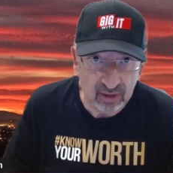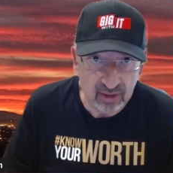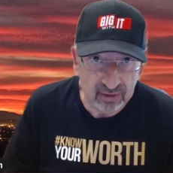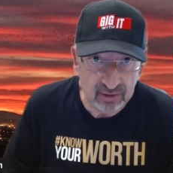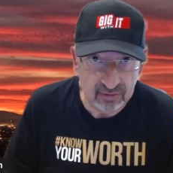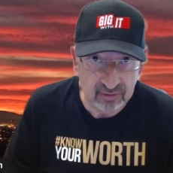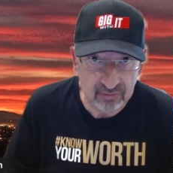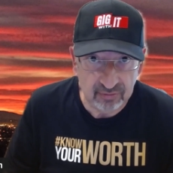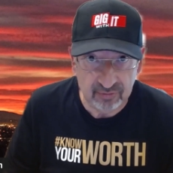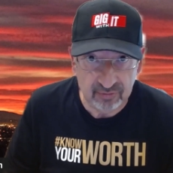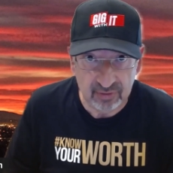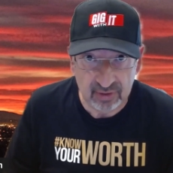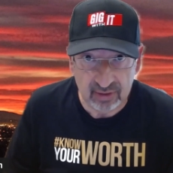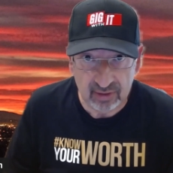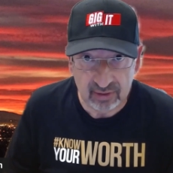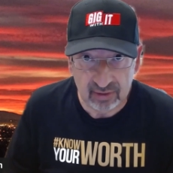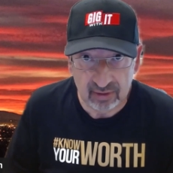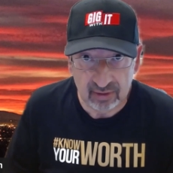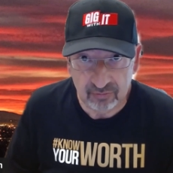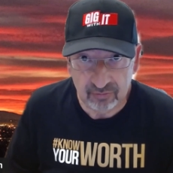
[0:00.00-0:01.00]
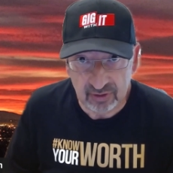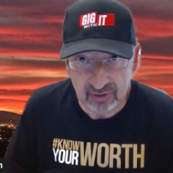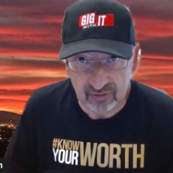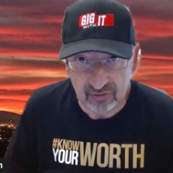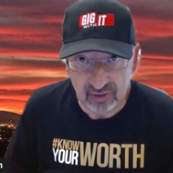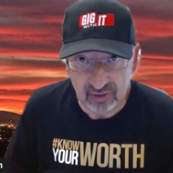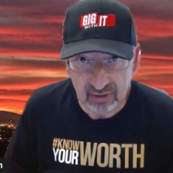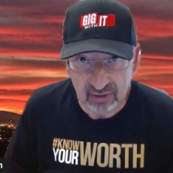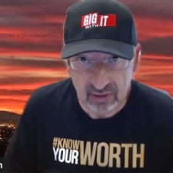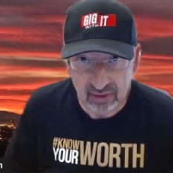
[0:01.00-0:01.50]
and Vivek and
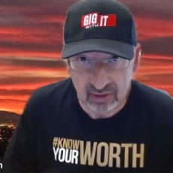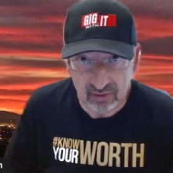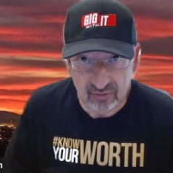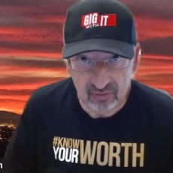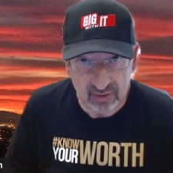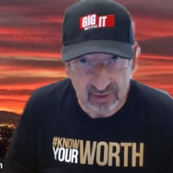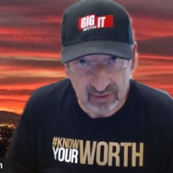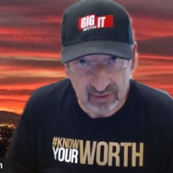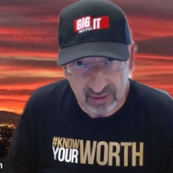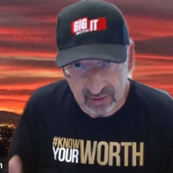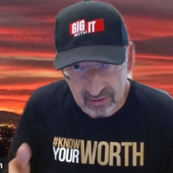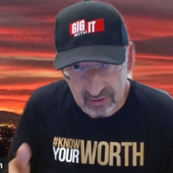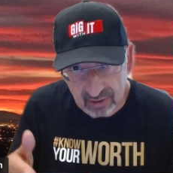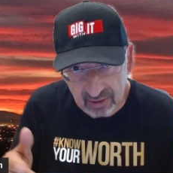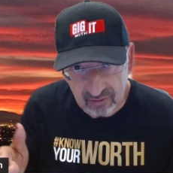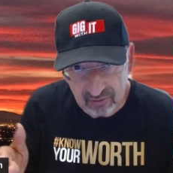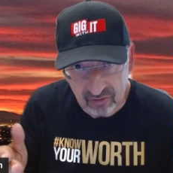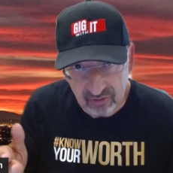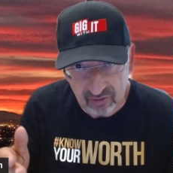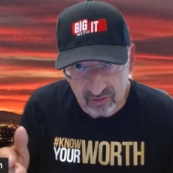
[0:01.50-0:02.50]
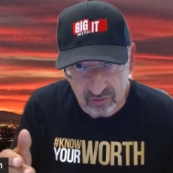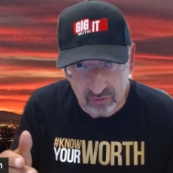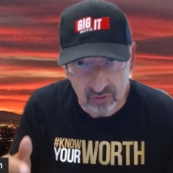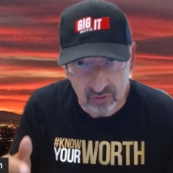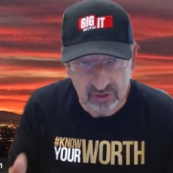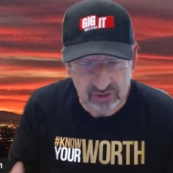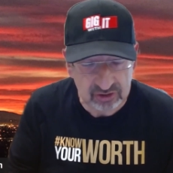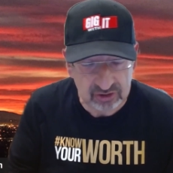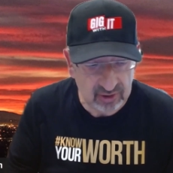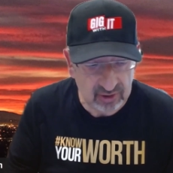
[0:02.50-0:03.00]
fixing things. And then they
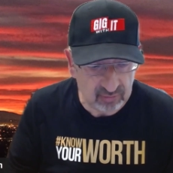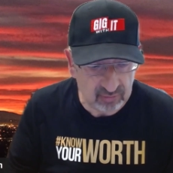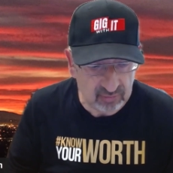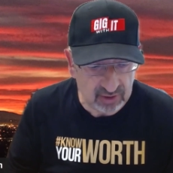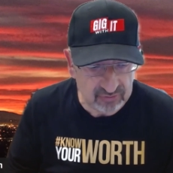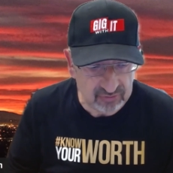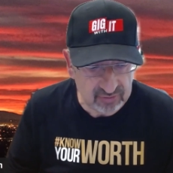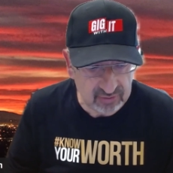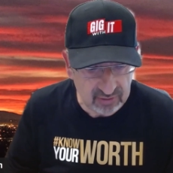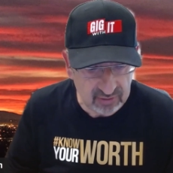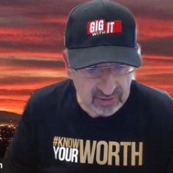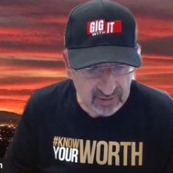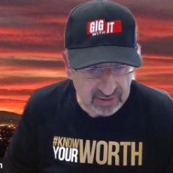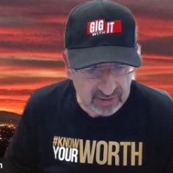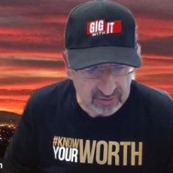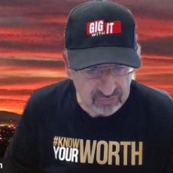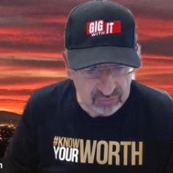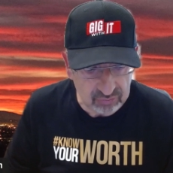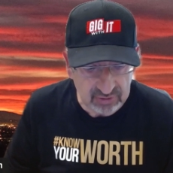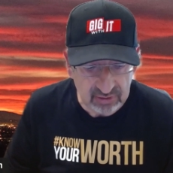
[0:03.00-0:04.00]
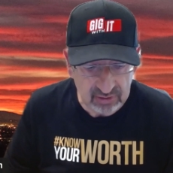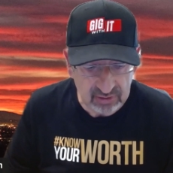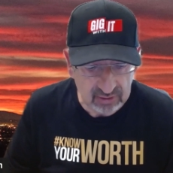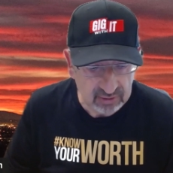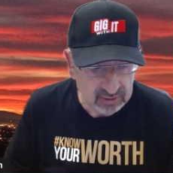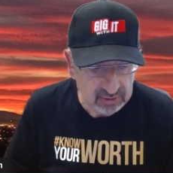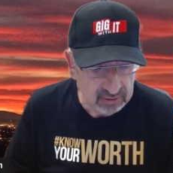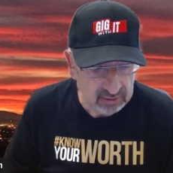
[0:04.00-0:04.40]
stretched their muscle last week.